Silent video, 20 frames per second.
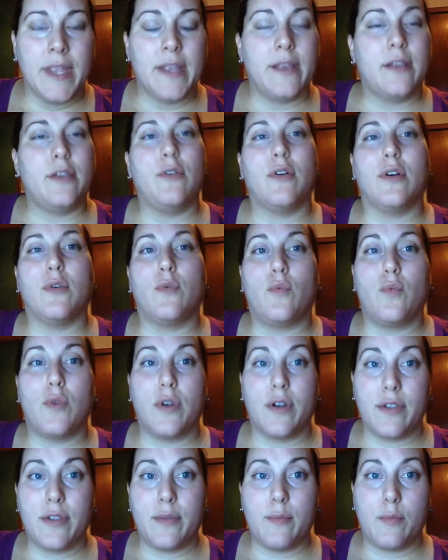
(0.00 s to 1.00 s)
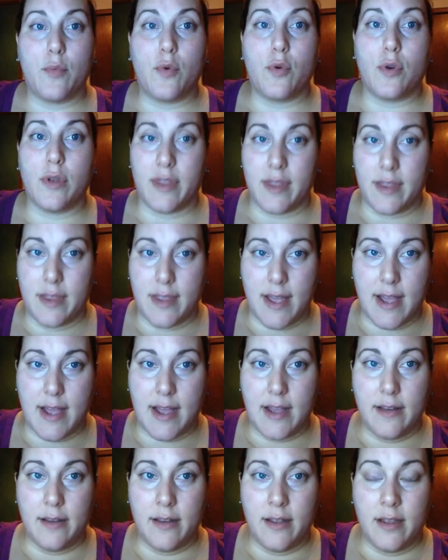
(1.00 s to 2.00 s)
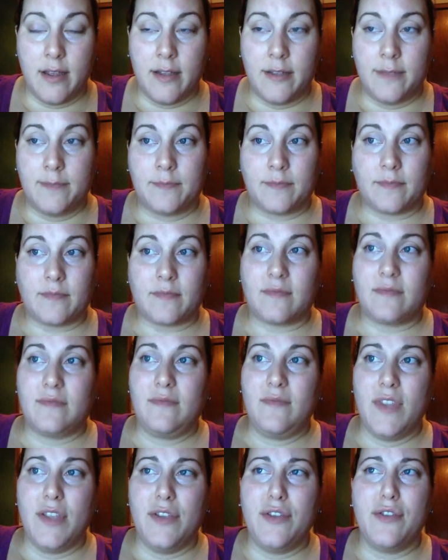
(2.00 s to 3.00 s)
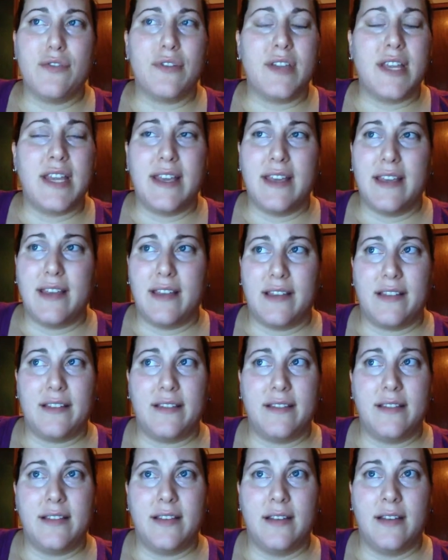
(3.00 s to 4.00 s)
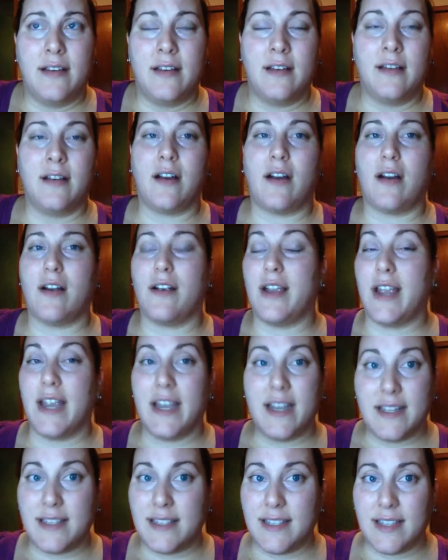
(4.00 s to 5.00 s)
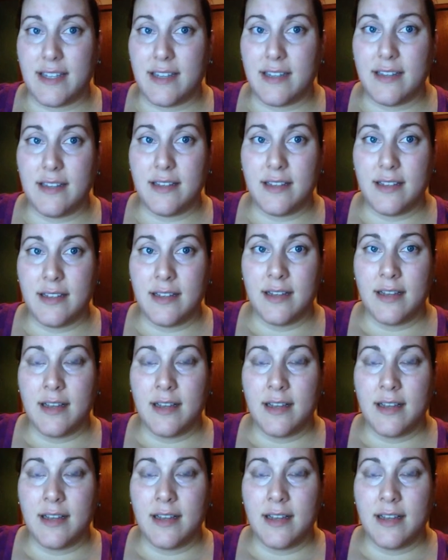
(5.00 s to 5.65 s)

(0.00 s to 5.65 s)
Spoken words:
You are worth more than that. Your kids are innocent.